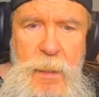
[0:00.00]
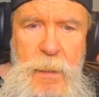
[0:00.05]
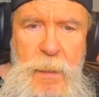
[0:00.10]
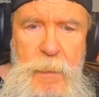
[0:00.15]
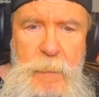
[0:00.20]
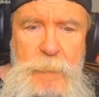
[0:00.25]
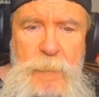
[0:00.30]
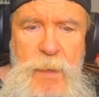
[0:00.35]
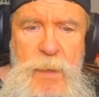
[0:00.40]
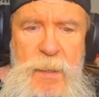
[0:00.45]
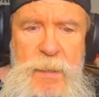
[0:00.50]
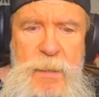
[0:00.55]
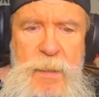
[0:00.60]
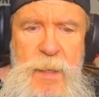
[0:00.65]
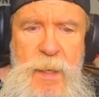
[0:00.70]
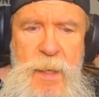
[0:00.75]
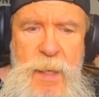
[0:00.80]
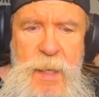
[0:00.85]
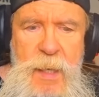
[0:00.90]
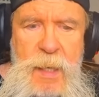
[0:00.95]
but
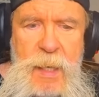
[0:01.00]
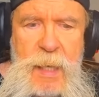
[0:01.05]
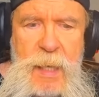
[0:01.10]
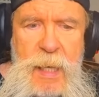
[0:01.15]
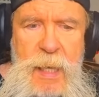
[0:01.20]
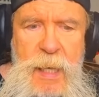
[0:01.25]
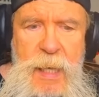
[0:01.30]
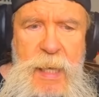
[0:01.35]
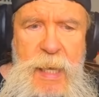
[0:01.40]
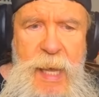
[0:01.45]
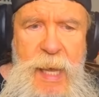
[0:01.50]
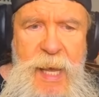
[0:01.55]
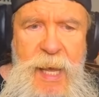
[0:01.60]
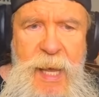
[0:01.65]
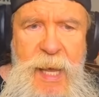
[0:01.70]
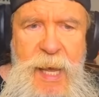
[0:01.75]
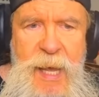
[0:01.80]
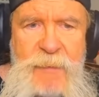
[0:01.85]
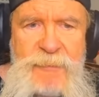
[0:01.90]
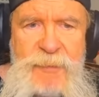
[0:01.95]
I,
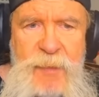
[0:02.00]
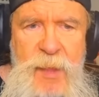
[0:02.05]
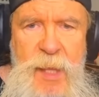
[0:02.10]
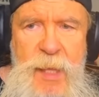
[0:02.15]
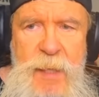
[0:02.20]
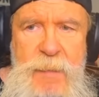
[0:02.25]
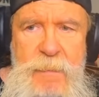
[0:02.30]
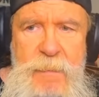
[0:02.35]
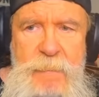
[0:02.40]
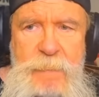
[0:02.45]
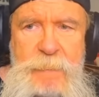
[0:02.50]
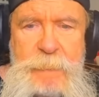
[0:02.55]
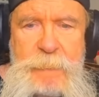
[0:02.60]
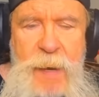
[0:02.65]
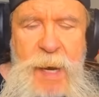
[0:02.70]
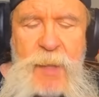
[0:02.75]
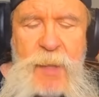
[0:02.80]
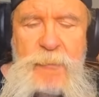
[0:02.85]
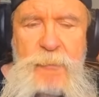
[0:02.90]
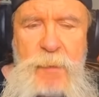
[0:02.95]
I think
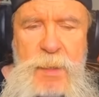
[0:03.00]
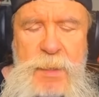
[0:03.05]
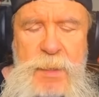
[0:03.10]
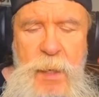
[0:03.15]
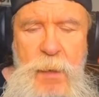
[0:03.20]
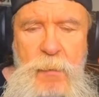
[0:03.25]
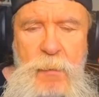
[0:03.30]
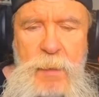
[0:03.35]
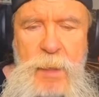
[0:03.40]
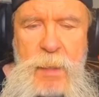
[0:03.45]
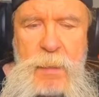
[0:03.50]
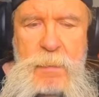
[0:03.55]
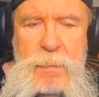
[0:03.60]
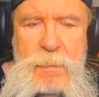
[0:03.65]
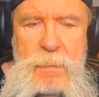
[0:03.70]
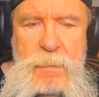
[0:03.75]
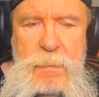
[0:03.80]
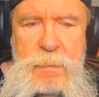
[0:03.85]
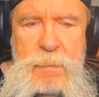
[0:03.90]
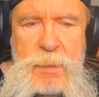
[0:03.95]
bothering Tony
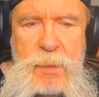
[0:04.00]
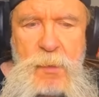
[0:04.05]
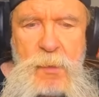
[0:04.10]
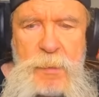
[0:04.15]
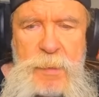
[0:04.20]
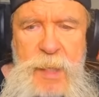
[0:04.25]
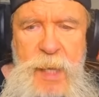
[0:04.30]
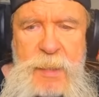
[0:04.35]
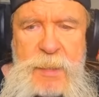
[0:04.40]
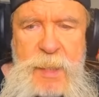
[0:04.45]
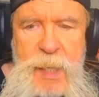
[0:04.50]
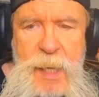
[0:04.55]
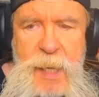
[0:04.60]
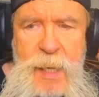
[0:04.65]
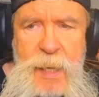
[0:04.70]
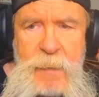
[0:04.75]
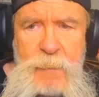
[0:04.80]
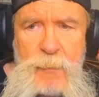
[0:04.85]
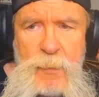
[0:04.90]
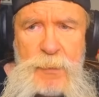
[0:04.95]
during that
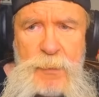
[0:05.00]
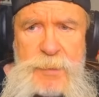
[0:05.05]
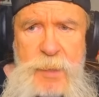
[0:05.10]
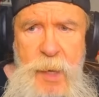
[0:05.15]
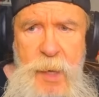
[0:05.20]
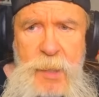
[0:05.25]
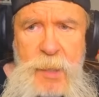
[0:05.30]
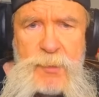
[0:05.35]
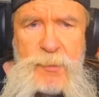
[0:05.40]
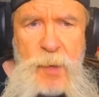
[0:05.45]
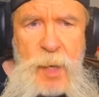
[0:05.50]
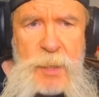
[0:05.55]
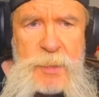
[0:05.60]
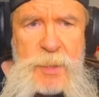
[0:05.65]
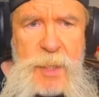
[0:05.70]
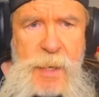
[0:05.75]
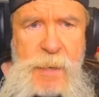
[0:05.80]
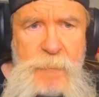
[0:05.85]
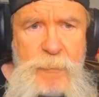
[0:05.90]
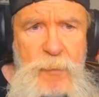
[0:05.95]
time with contract
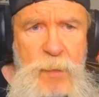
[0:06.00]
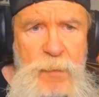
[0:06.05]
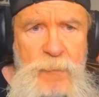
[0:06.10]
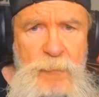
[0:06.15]
tampering